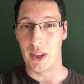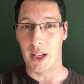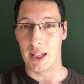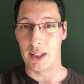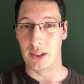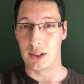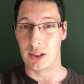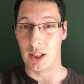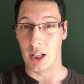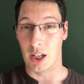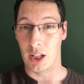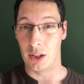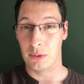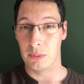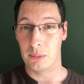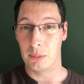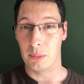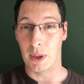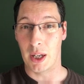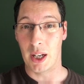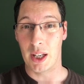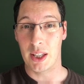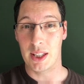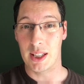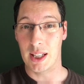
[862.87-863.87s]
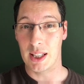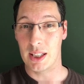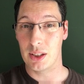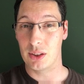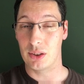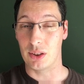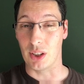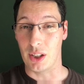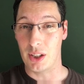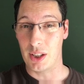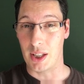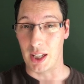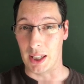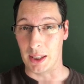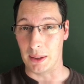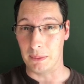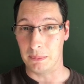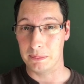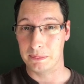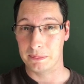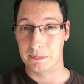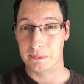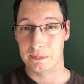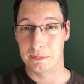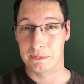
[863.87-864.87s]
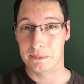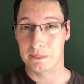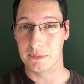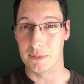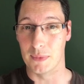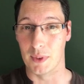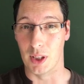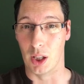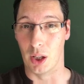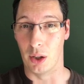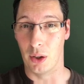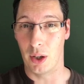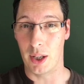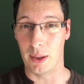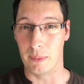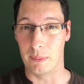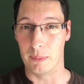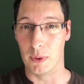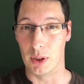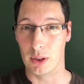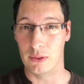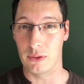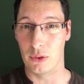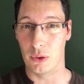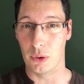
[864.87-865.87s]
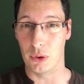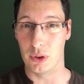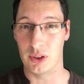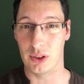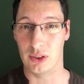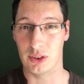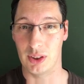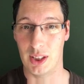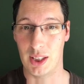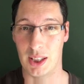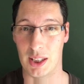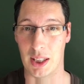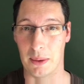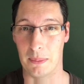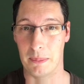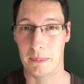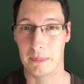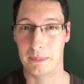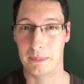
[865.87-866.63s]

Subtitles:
that done by the end of Sunday. All right, look forward to seeing it.